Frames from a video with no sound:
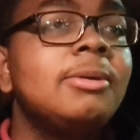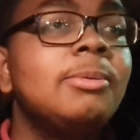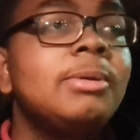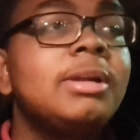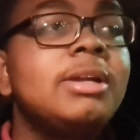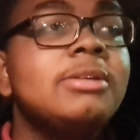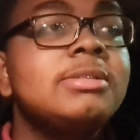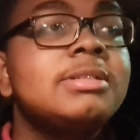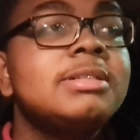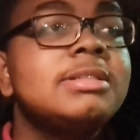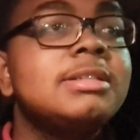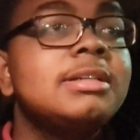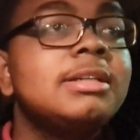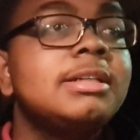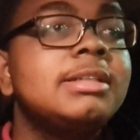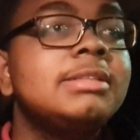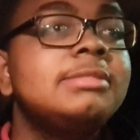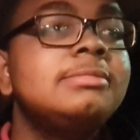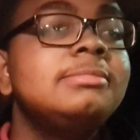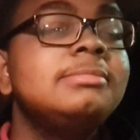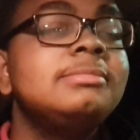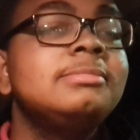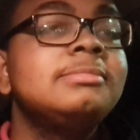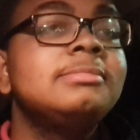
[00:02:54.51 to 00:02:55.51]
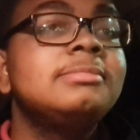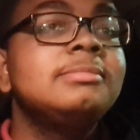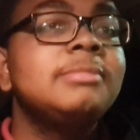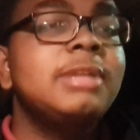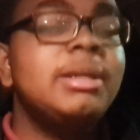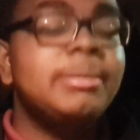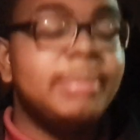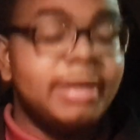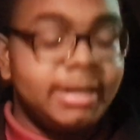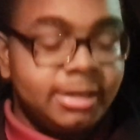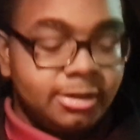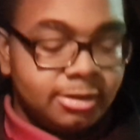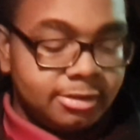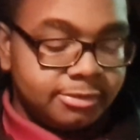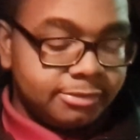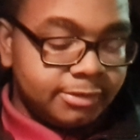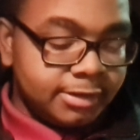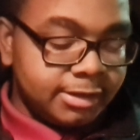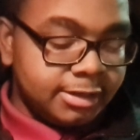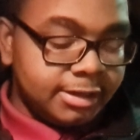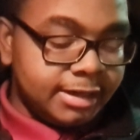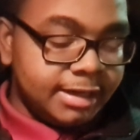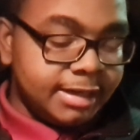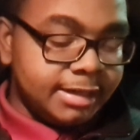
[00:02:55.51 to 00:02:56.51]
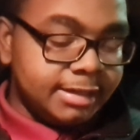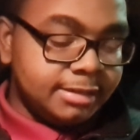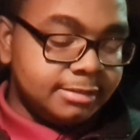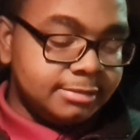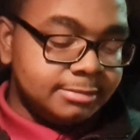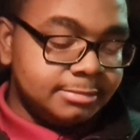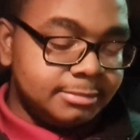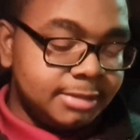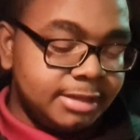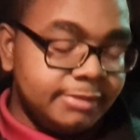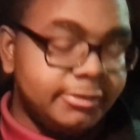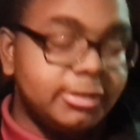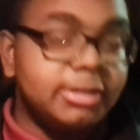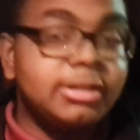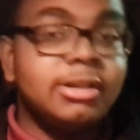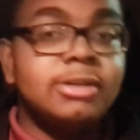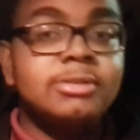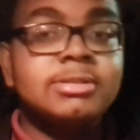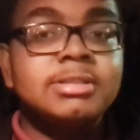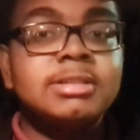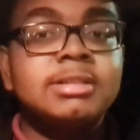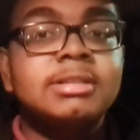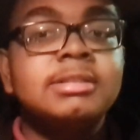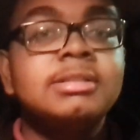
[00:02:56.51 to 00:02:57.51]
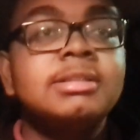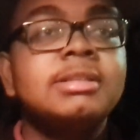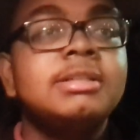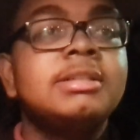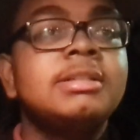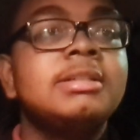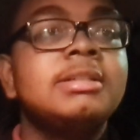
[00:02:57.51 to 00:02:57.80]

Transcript: What else is good? Me and my girlfriend are getting even closer.